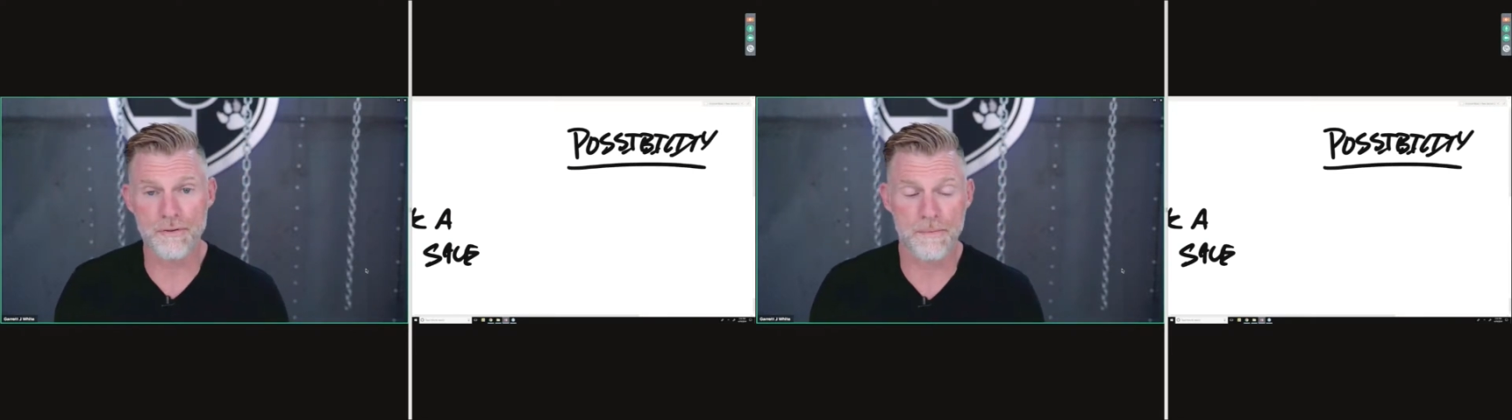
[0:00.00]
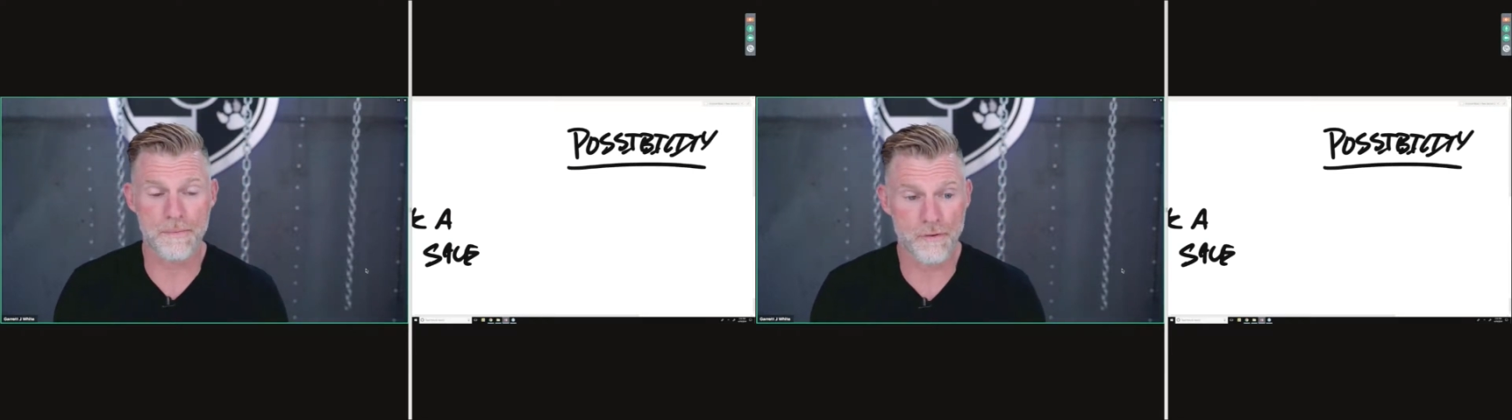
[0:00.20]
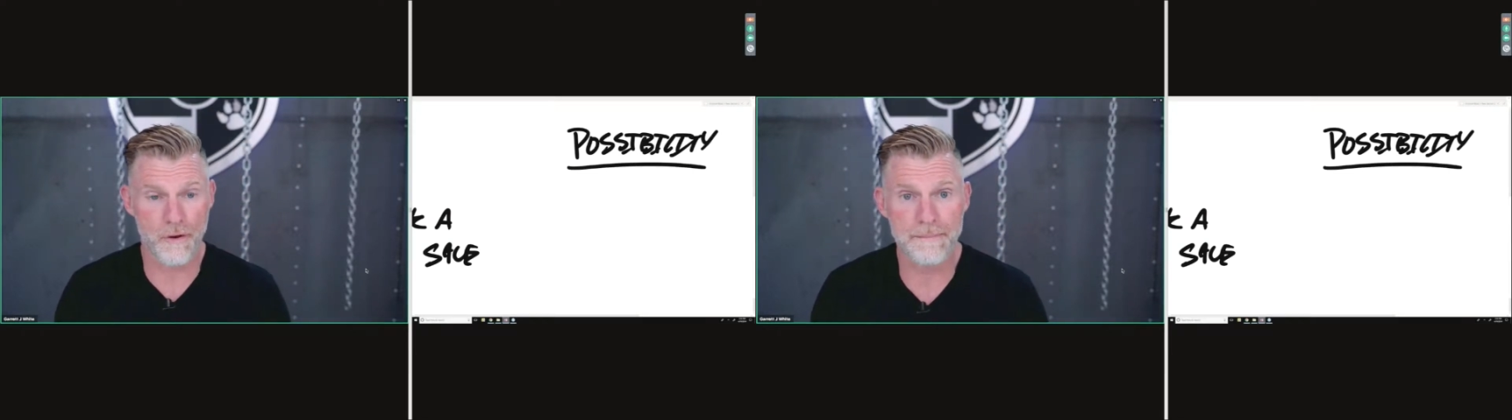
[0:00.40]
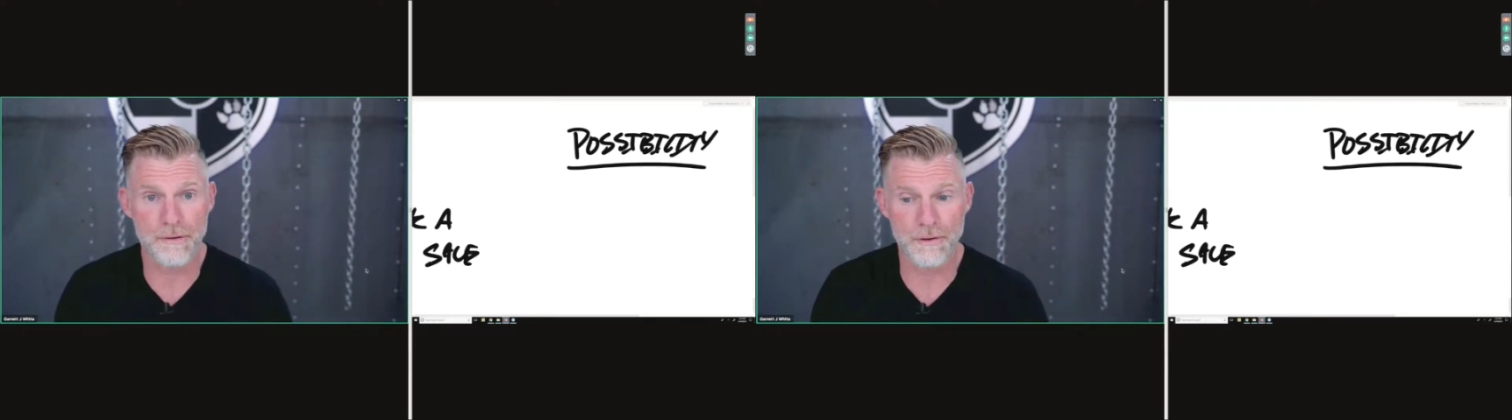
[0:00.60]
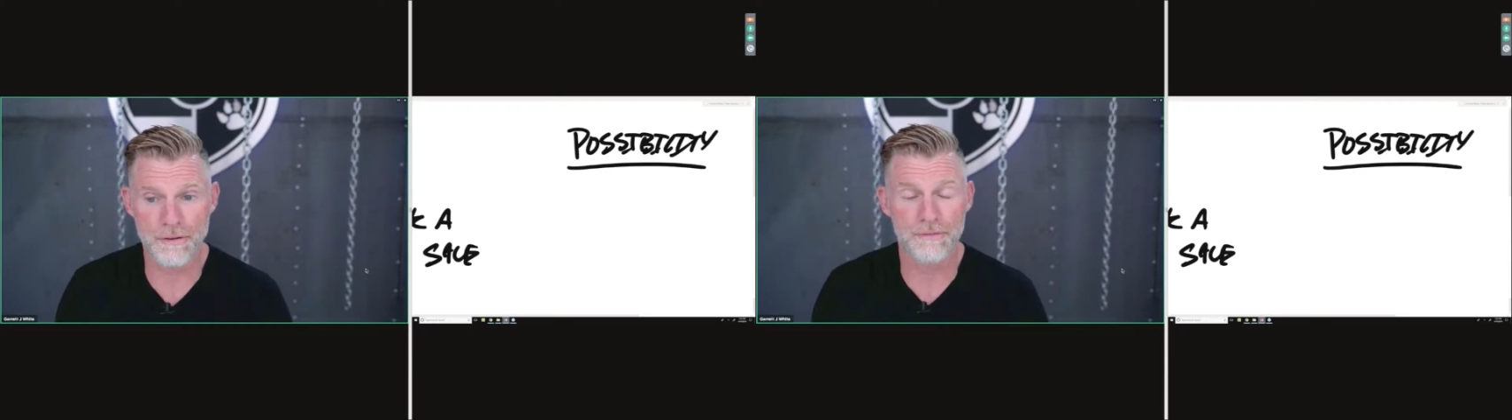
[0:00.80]
you subscribe
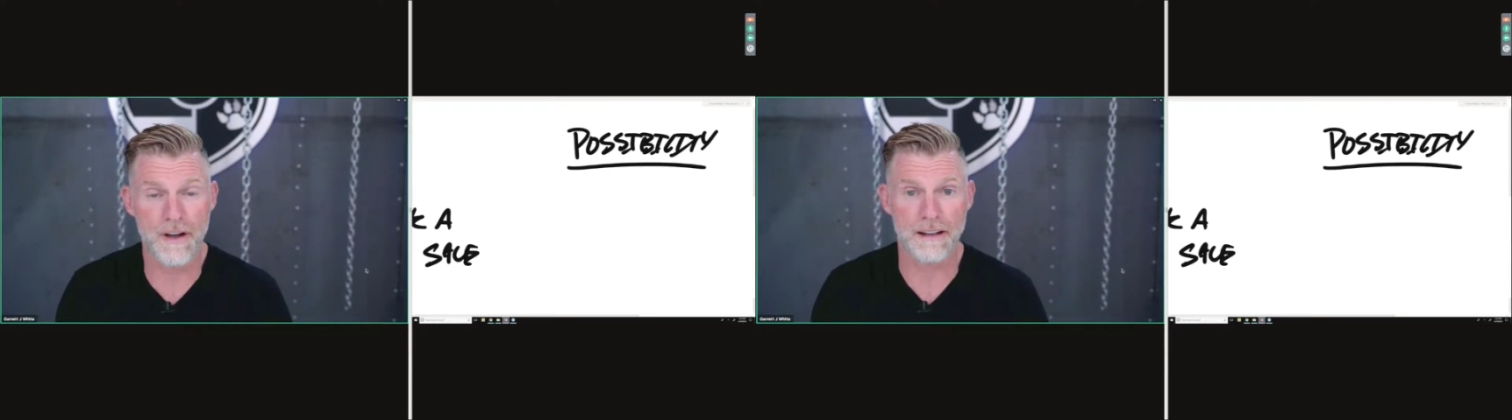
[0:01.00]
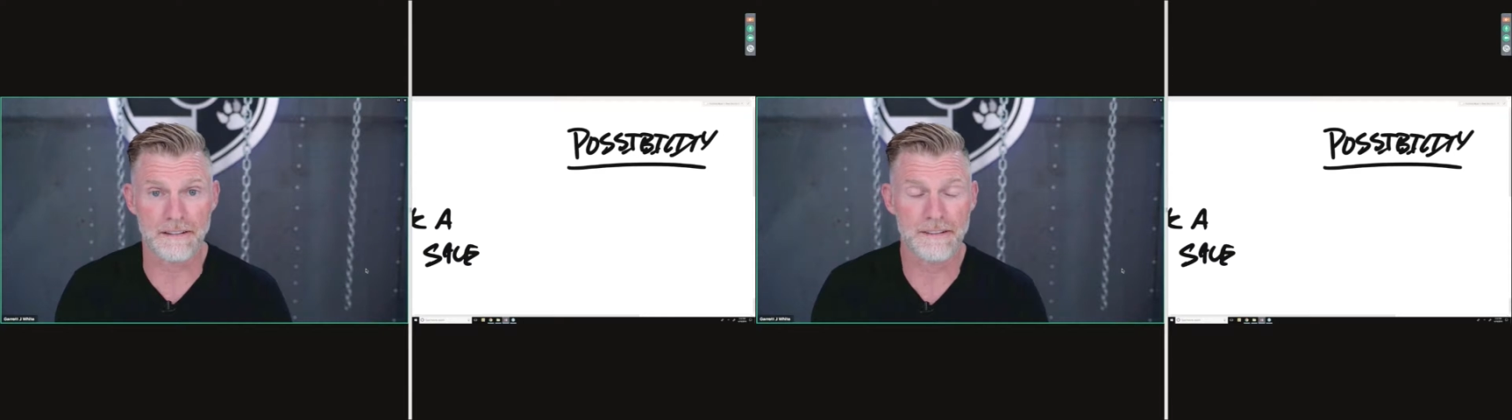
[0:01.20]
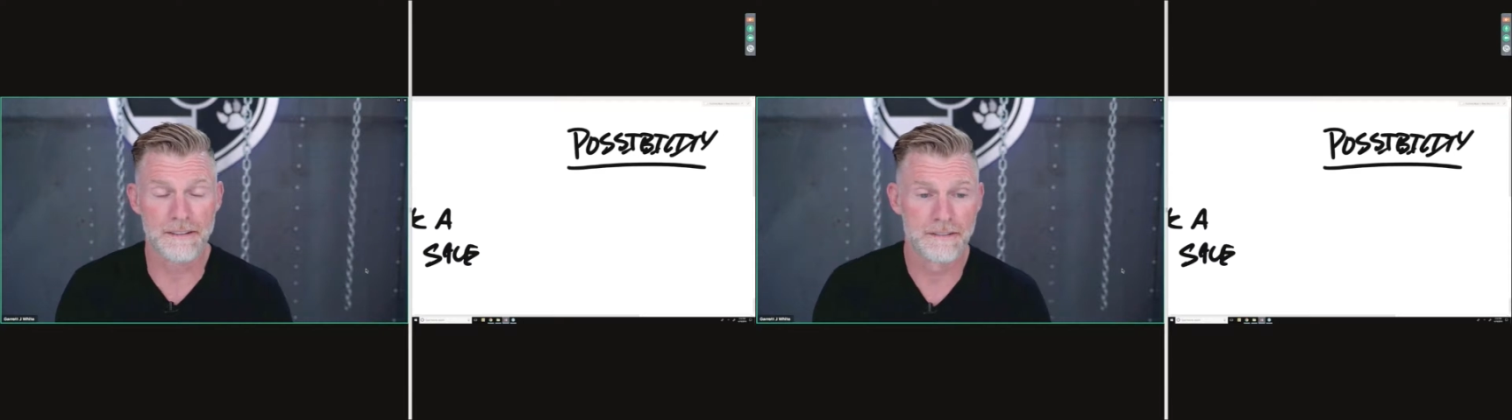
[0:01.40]
to it, you're fucked.